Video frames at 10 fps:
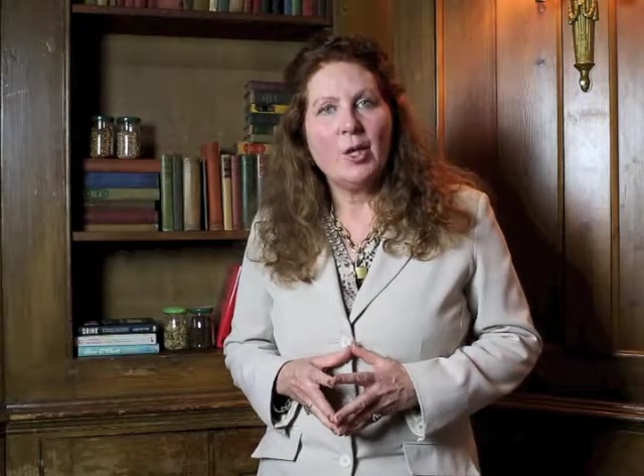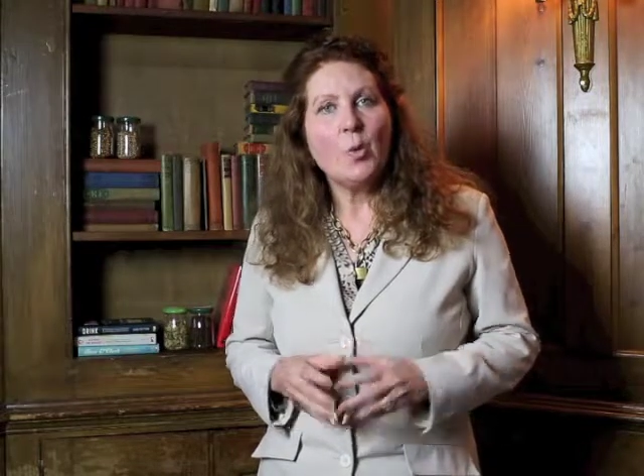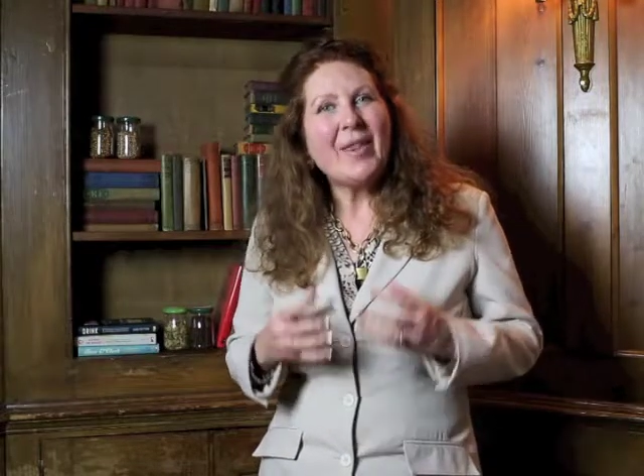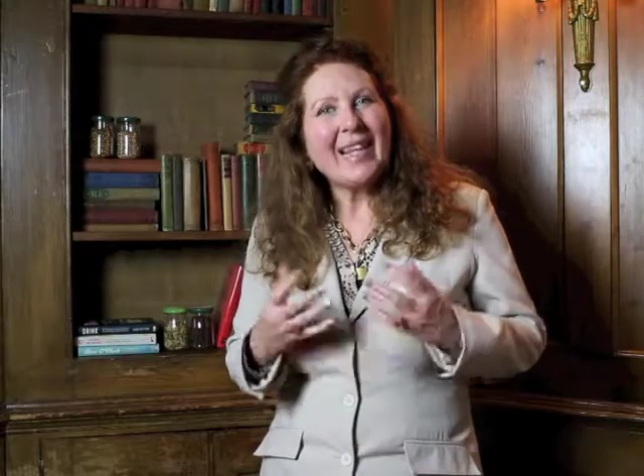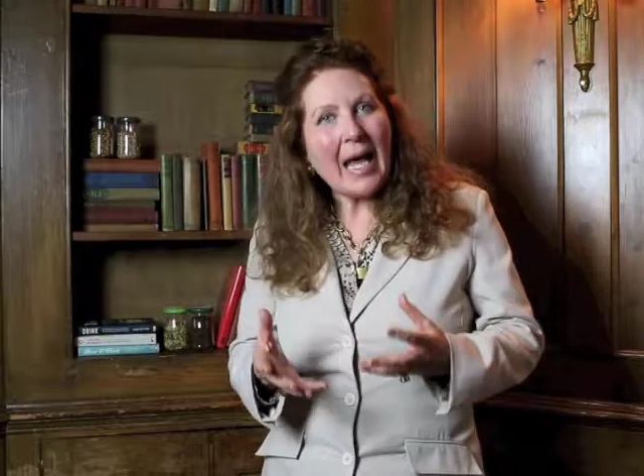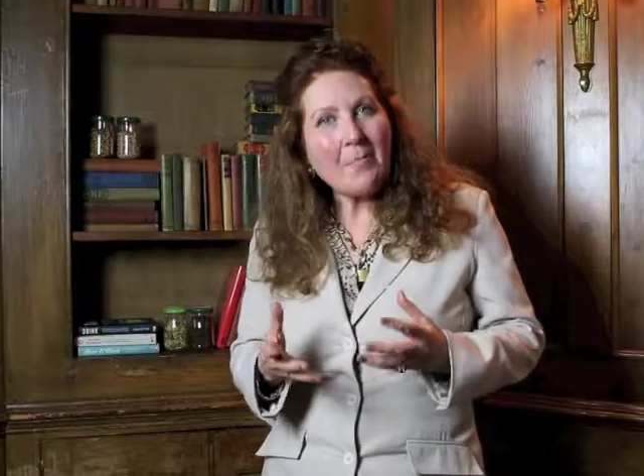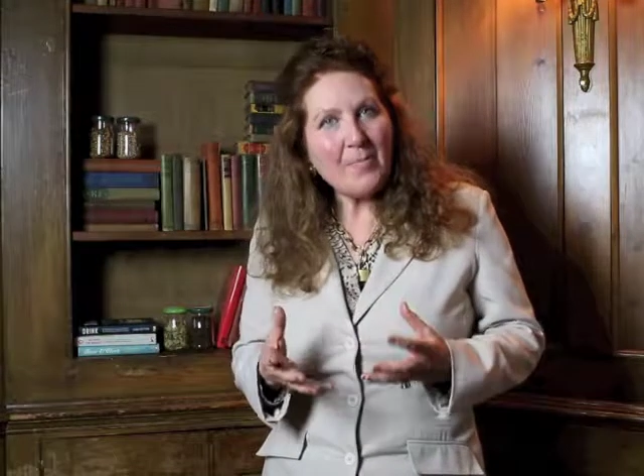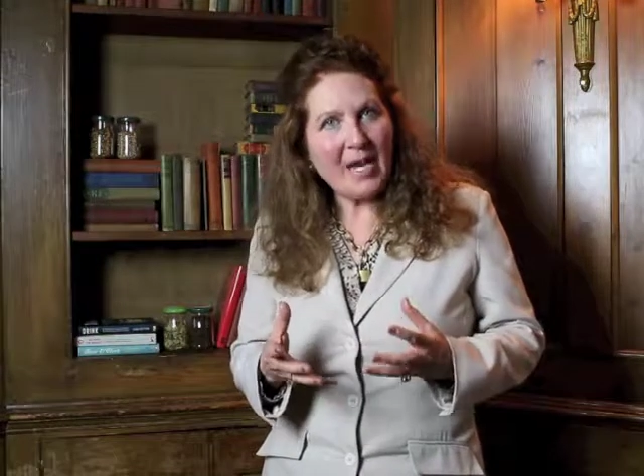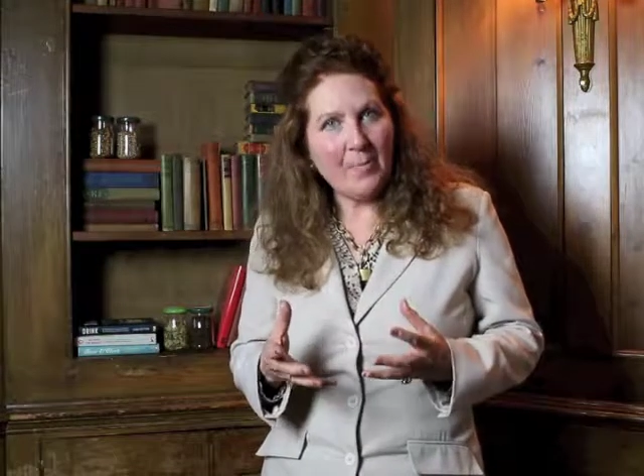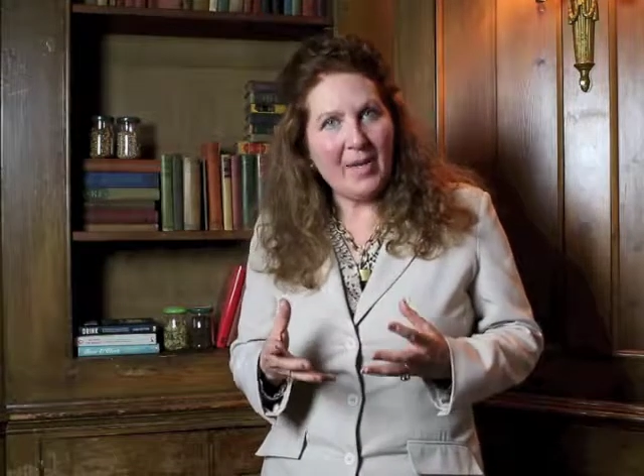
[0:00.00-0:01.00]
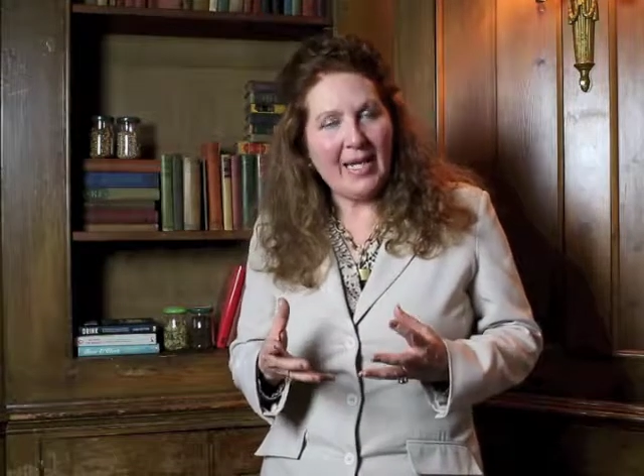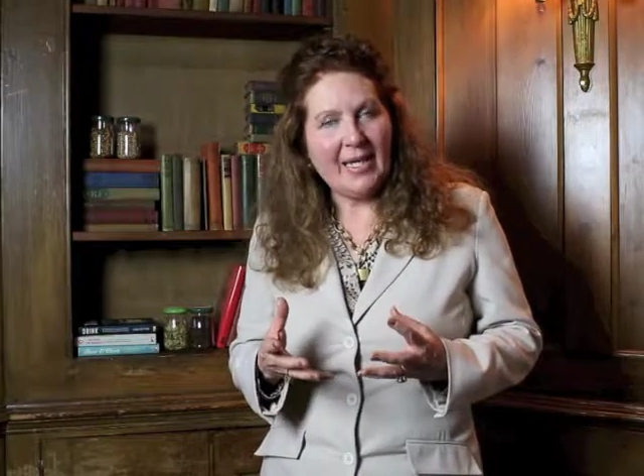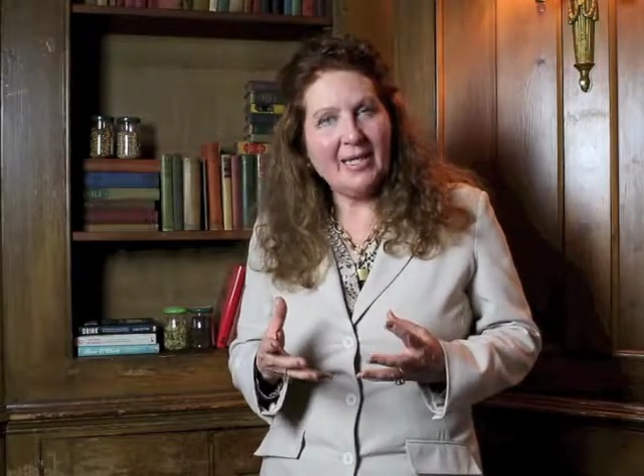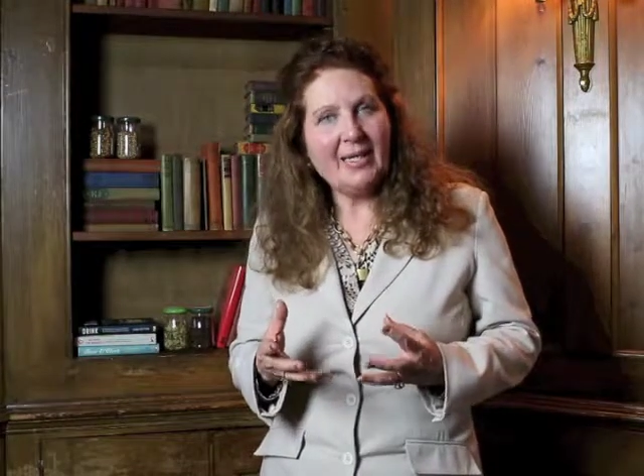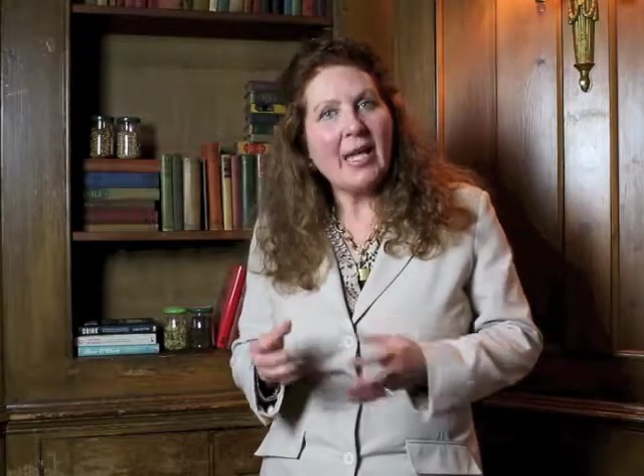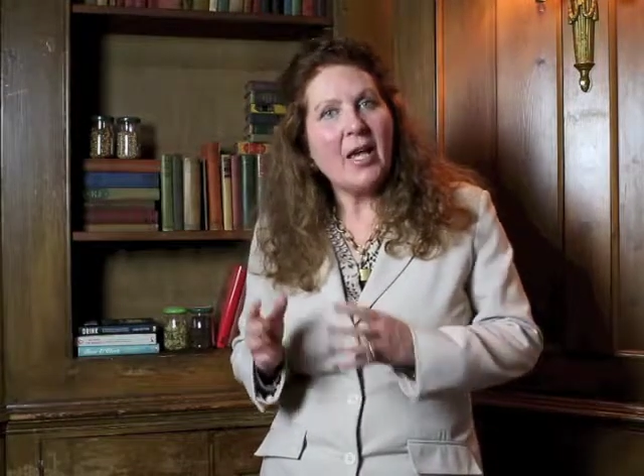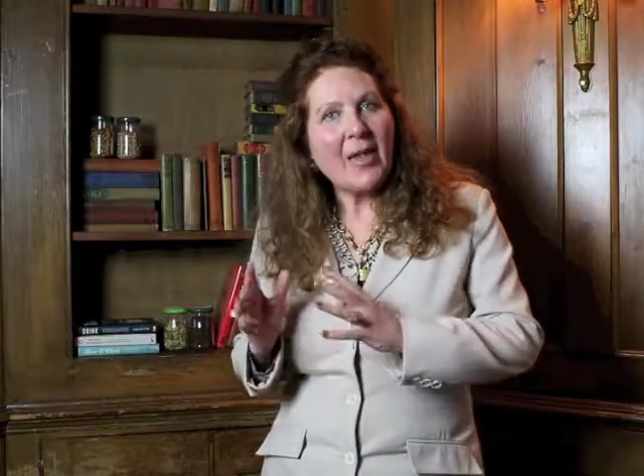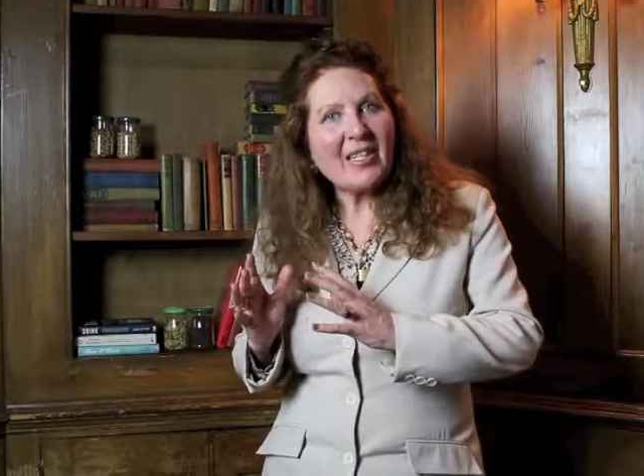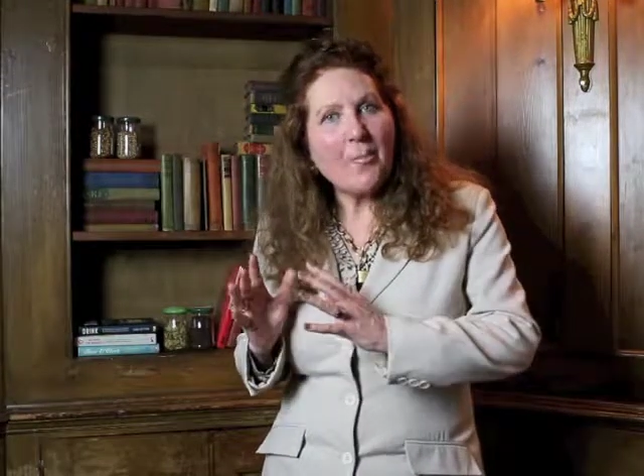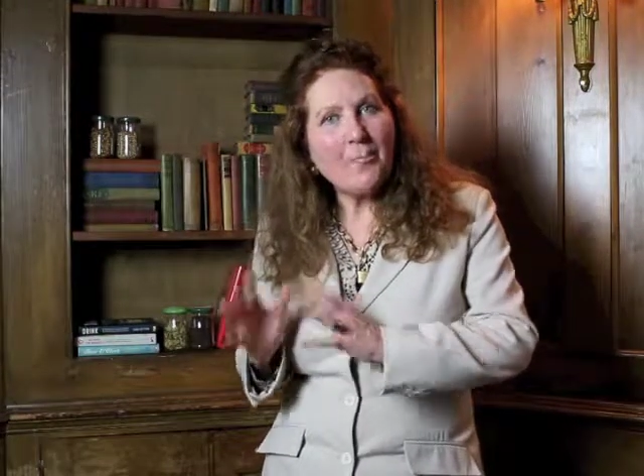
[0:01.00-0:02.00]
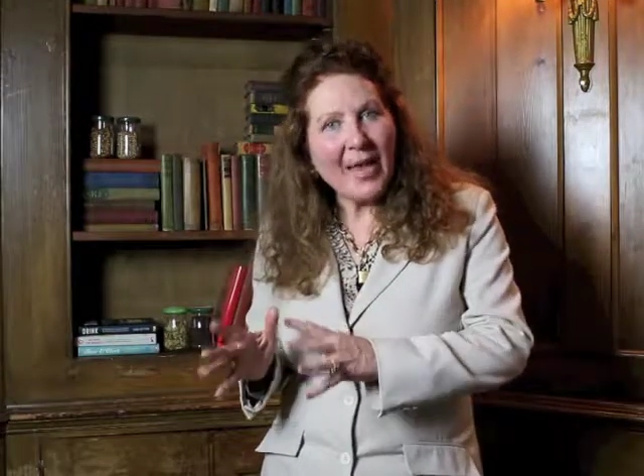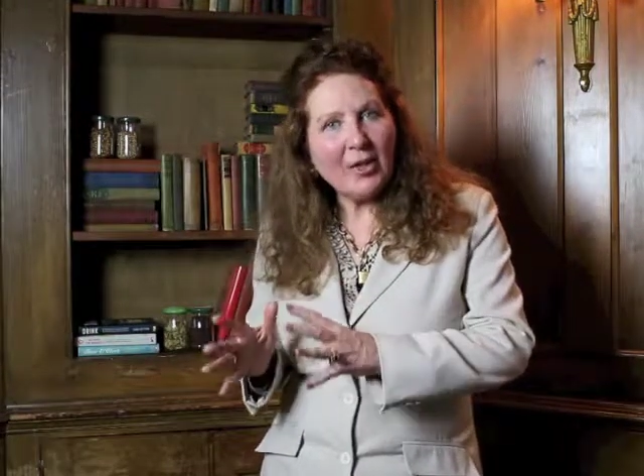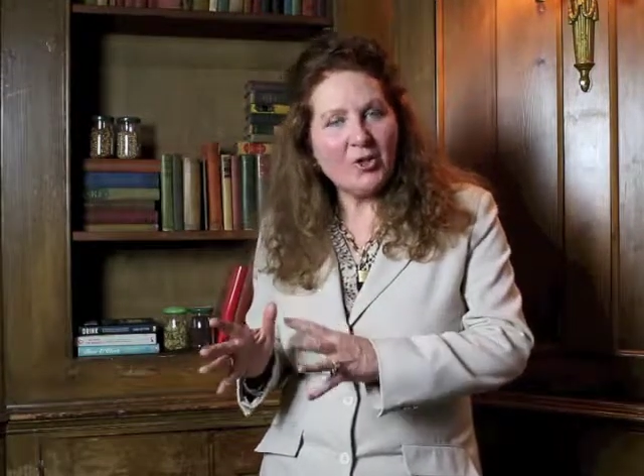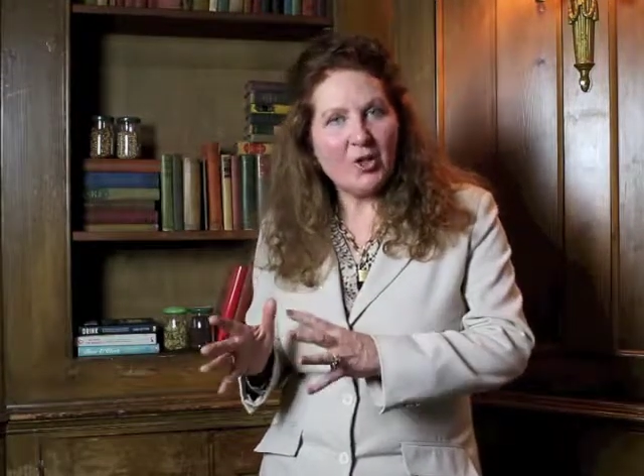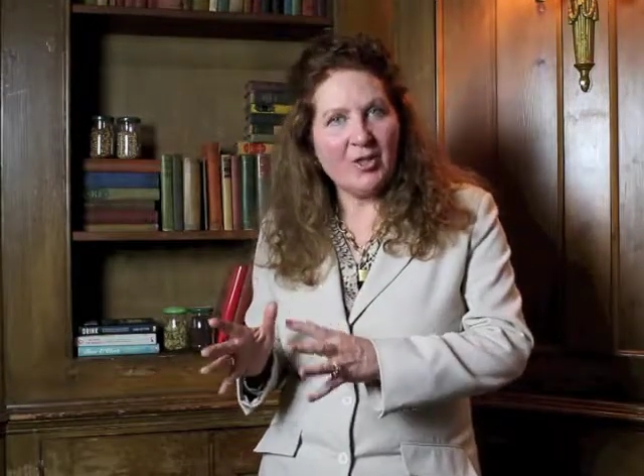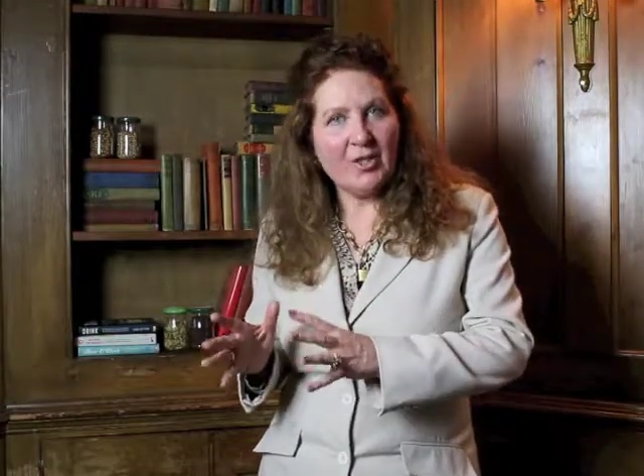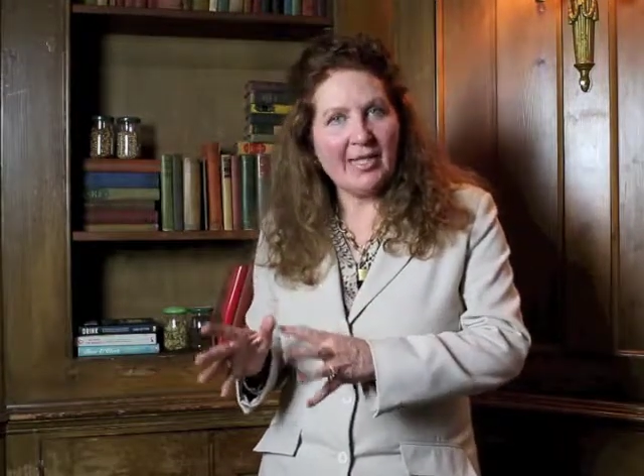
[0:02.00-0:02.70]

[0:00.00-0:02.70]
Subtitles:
With lambic beers, that's a Belgian